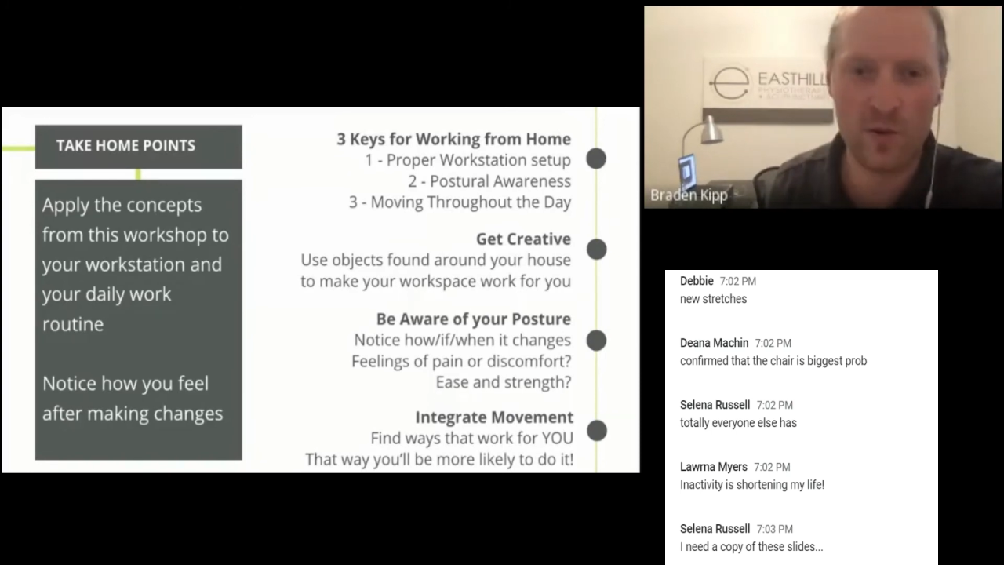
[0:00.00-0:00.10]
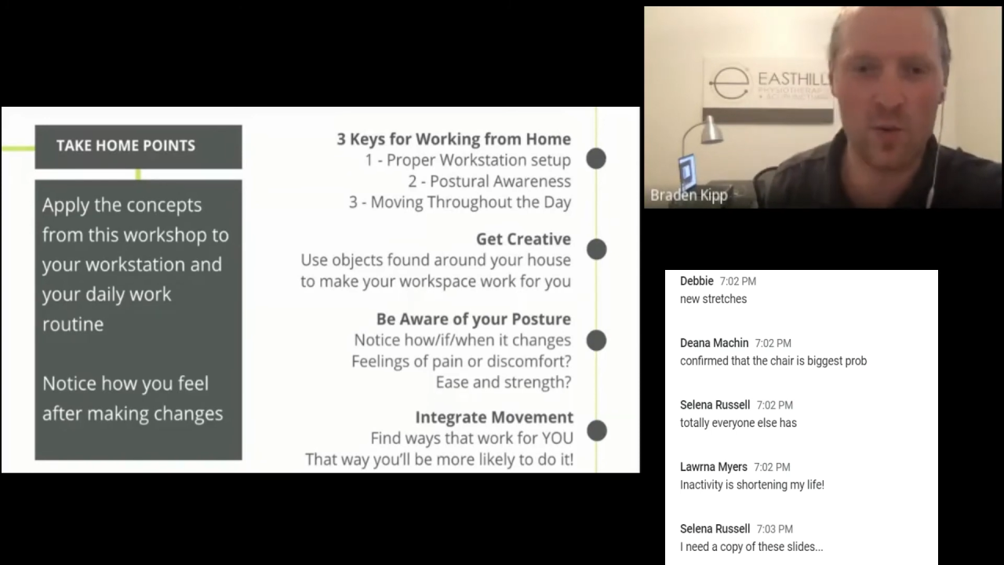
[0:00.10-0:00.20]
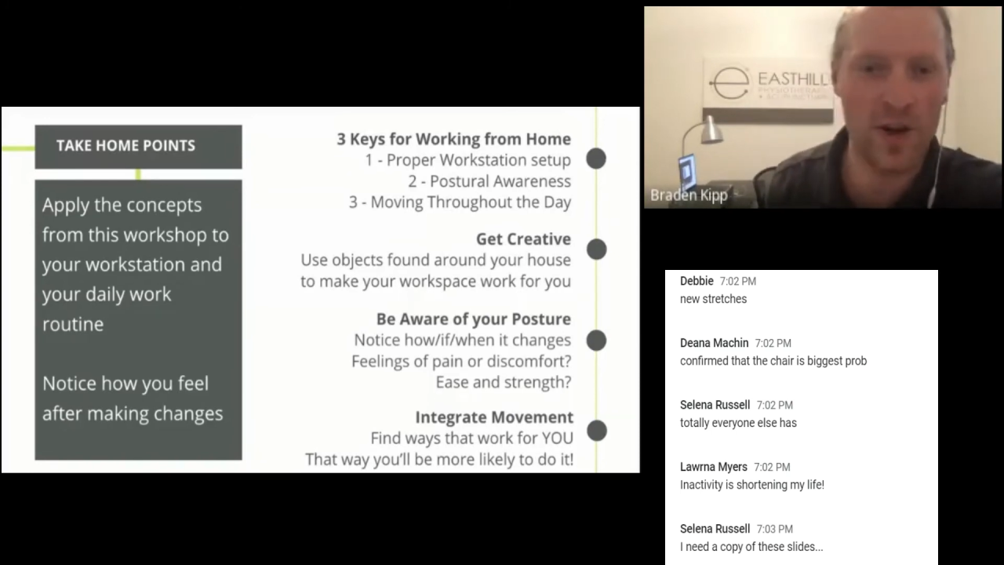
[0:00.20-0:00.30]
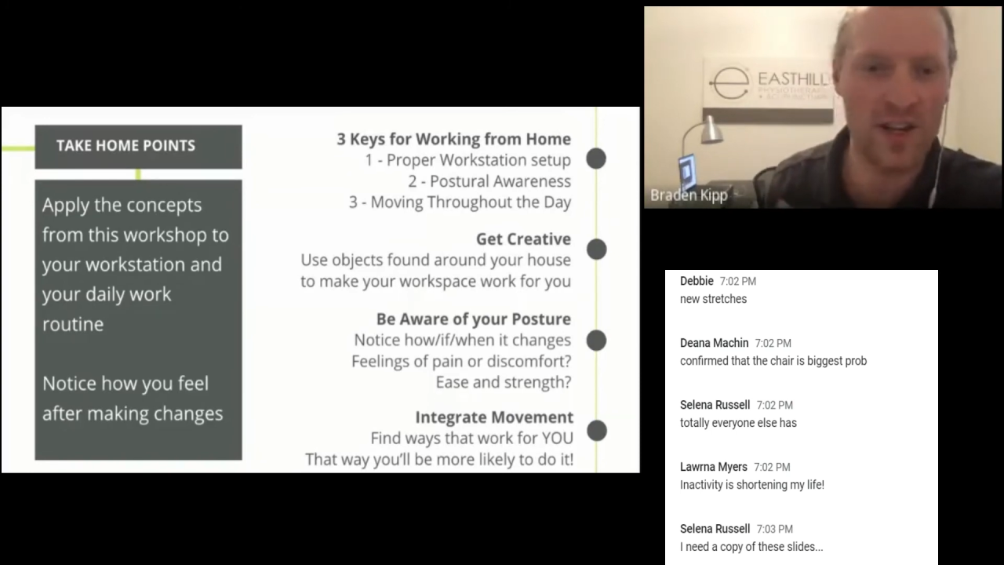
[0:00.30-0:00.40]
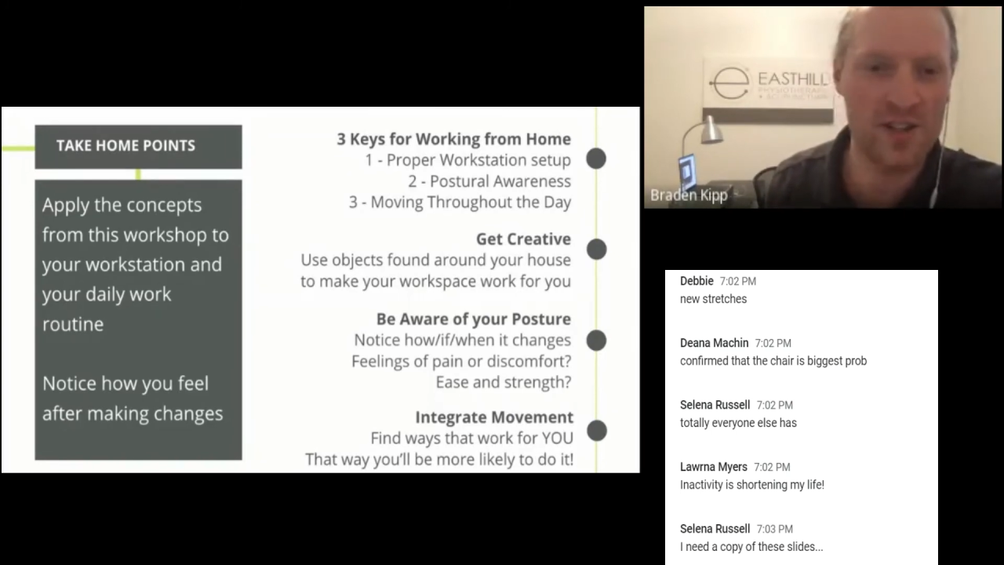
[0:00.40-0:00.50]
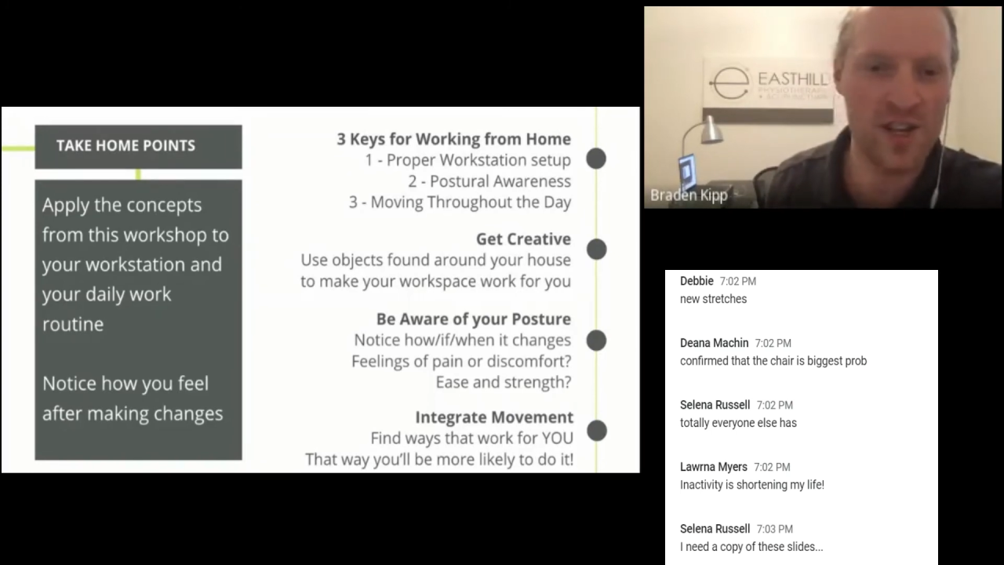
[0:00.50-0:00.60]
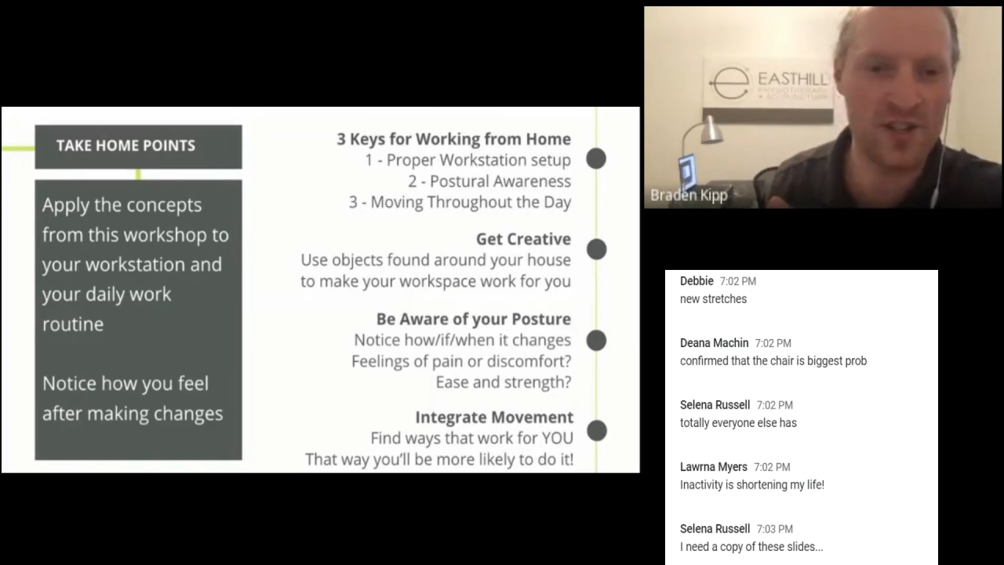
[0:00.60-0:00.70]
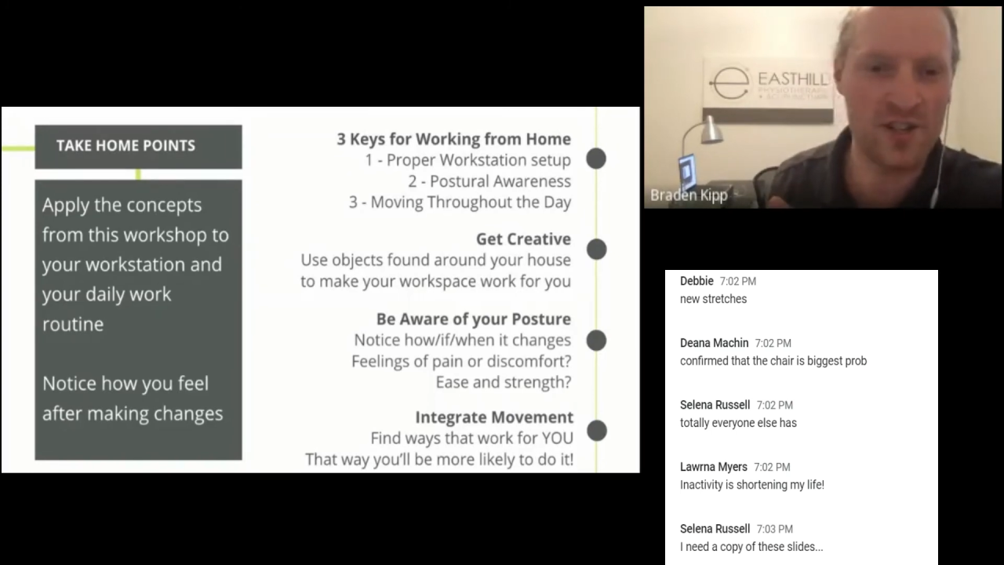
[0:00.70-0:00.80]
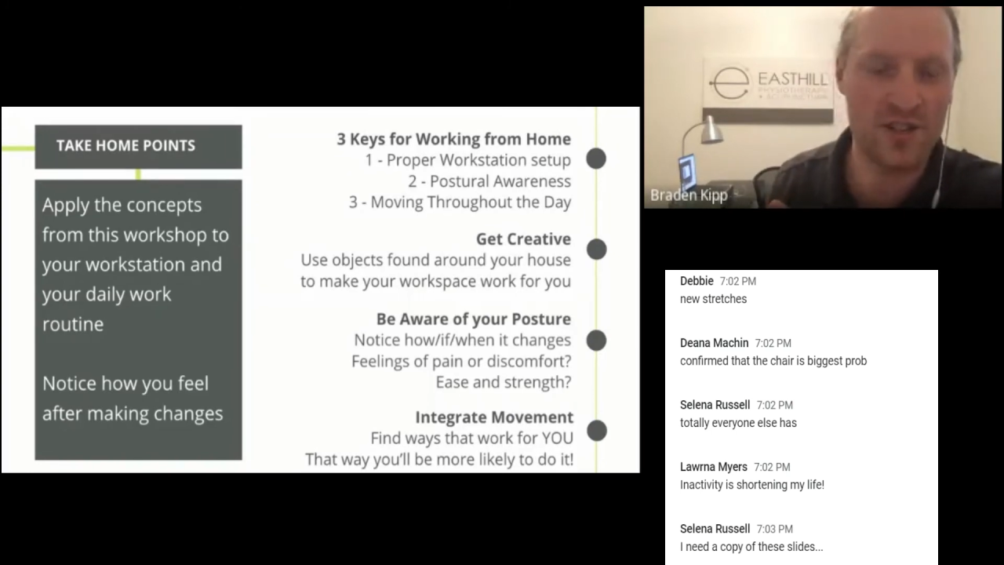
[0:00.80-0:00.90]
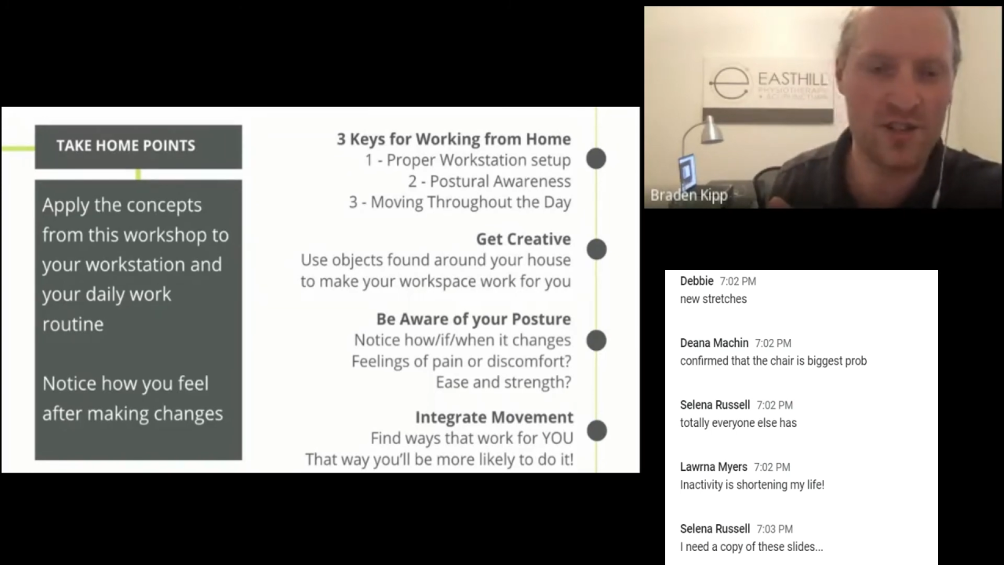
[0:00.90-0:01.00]
or when it
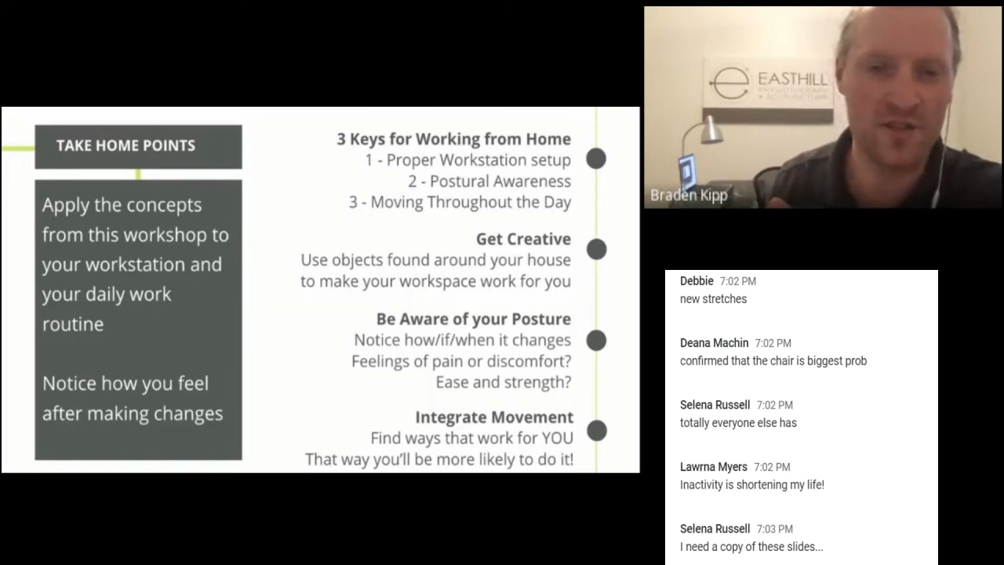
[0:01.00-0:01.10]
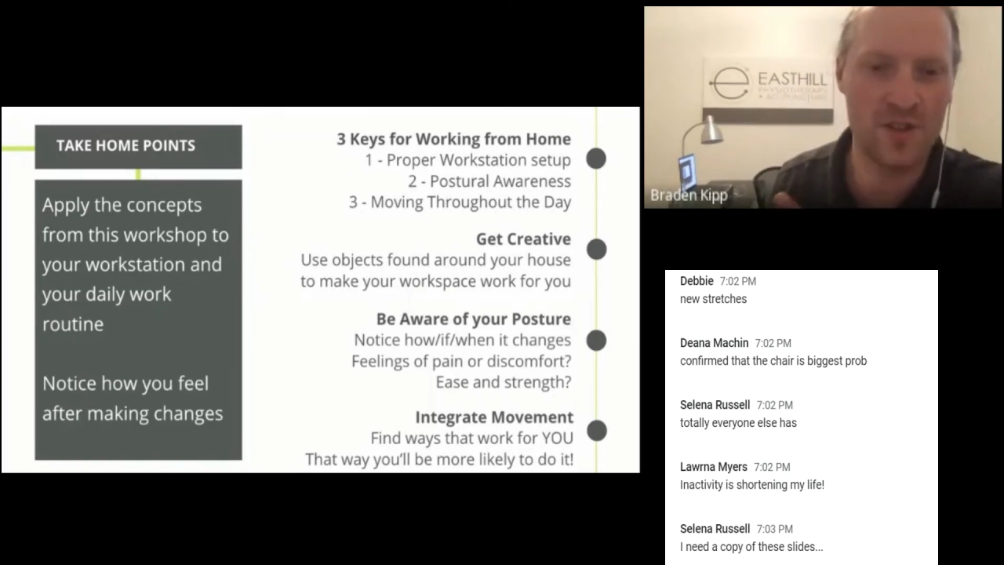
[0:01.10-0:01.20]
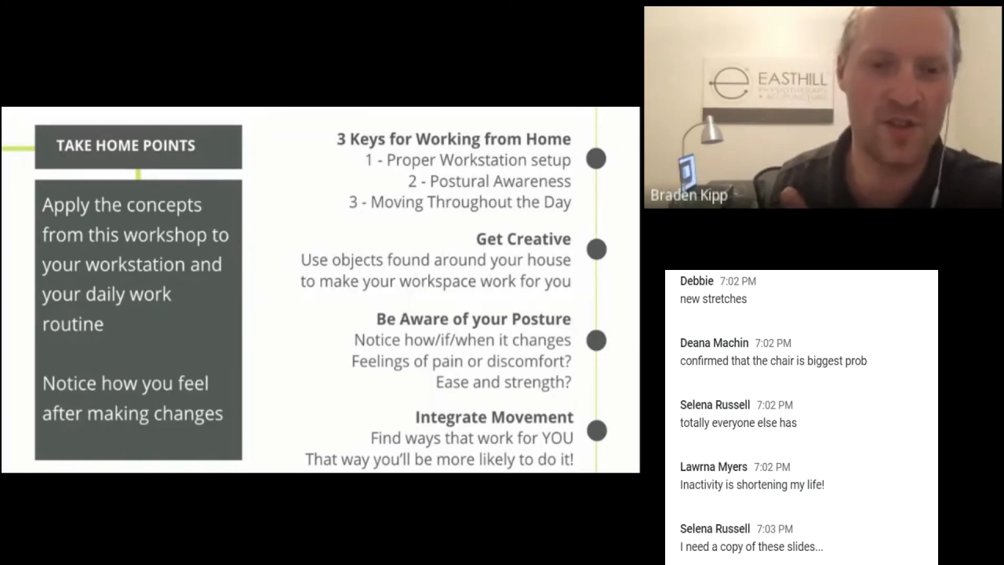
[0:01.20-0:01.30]
changes.